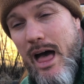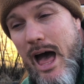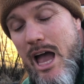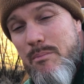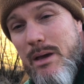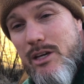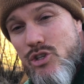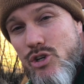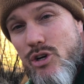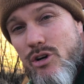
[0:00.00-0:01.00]
I make
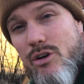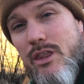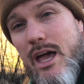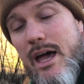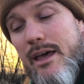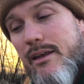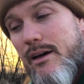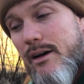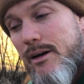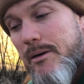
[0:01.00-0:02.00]
sure that
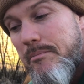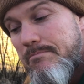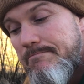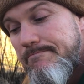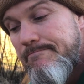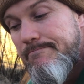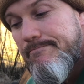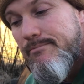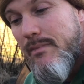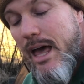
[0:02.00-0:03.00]
um,
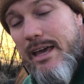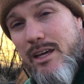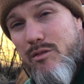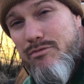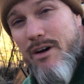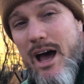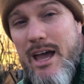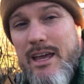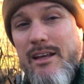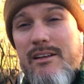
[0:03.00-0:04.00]
I can
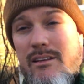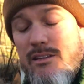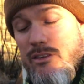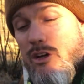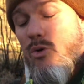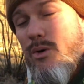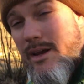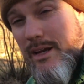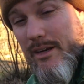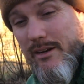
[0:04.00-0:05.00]
find the
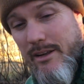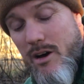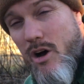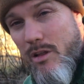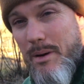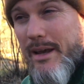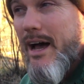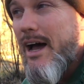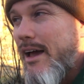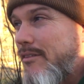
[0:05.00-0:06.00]
queen in all of my
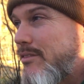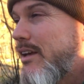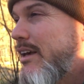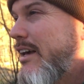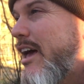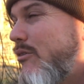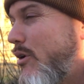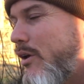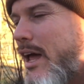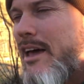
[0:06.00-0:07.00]
hives. And
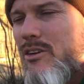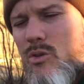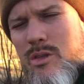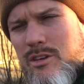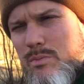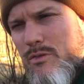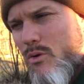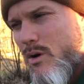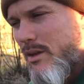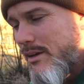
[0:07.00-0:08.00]
really, I do this
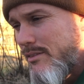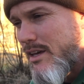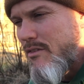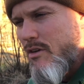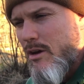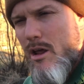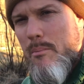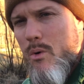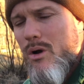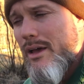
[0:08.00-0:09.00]
before Thanksgiving,
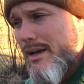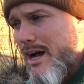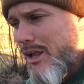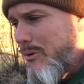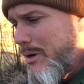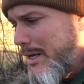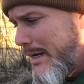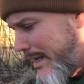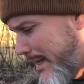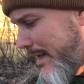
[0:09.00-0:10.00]
more like Halloween.
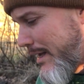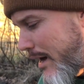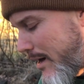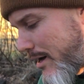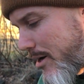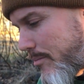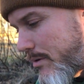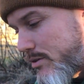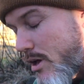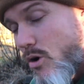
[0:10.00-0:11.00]
Um,
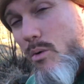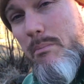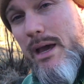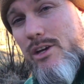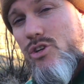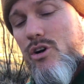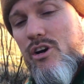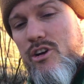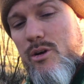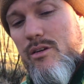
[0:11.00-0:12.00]
so make sure
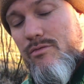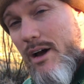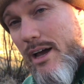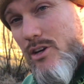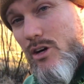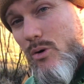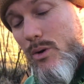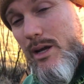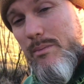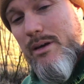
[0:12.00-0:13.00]
you can find your
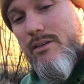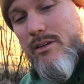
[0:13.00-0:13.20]
queen because